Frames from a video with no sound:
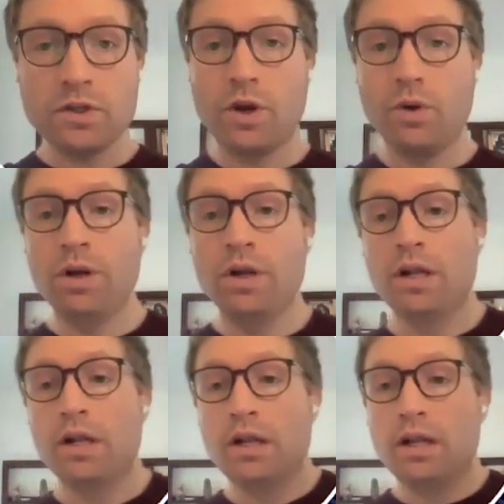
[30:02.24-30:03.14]
So
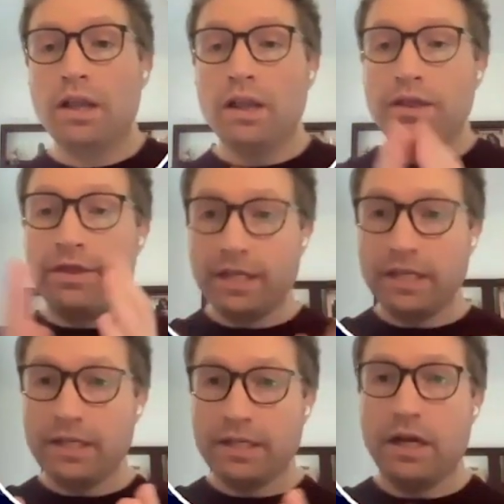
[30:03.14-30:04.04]

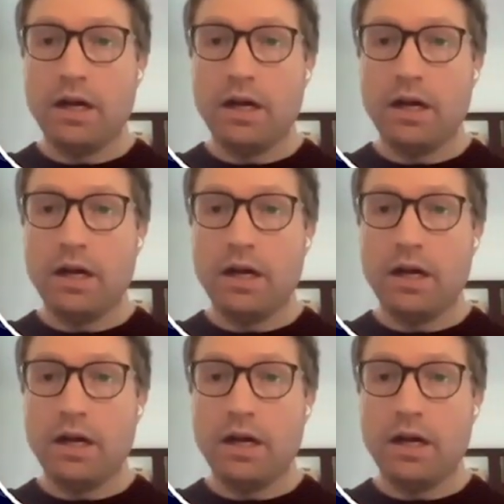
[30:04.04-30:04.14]
this is